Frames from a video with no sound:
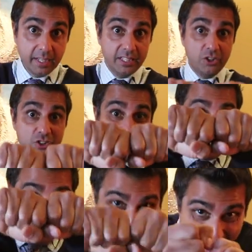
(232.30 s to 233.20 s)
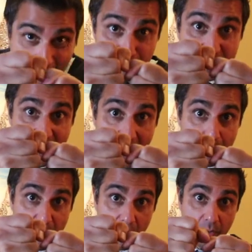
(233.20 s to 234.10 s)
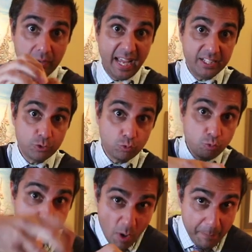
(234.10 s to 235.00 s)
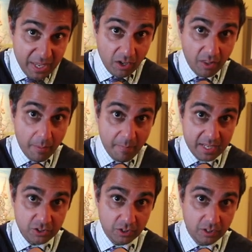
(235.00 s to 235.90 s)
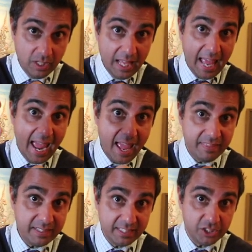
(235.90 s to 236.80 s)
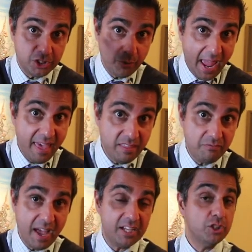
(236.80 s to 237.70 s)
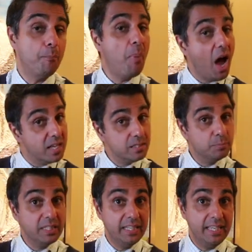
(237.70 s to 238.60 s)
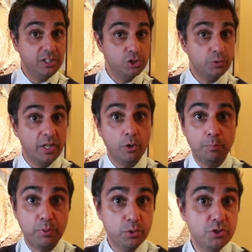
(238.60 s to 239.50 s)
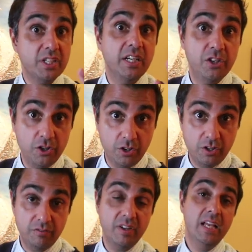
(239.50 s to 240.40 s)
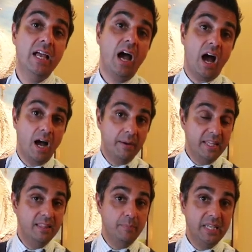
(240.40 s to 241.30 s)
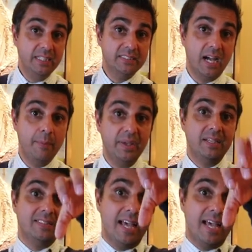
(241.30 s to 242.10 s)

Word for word: you're snapping that bone and it's ripping all the muscle and the tissue and the fascia, possibly injuring or bruising a nerve uh, in the meantime because